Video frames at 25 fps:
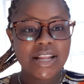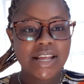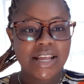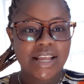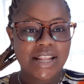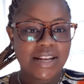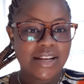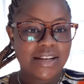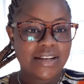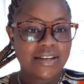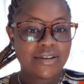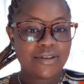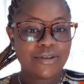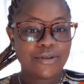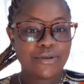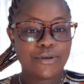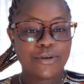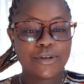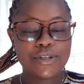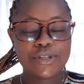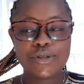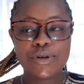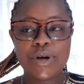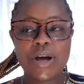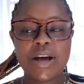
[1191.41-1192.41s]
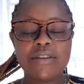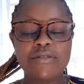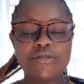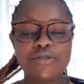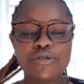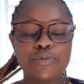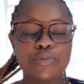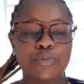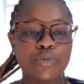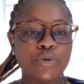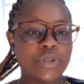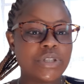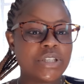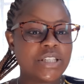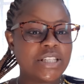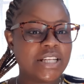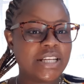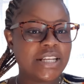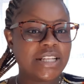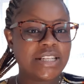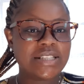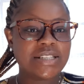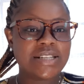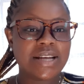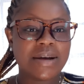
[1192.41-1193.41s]
and you also have to put
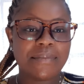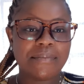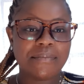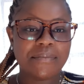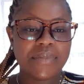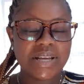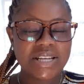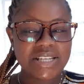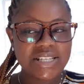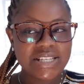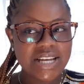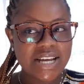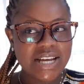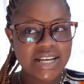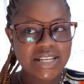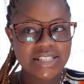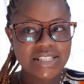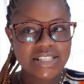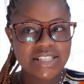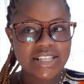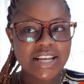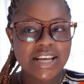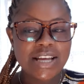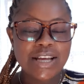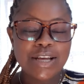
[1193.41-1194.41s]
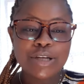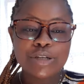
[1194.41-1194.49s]
in some measures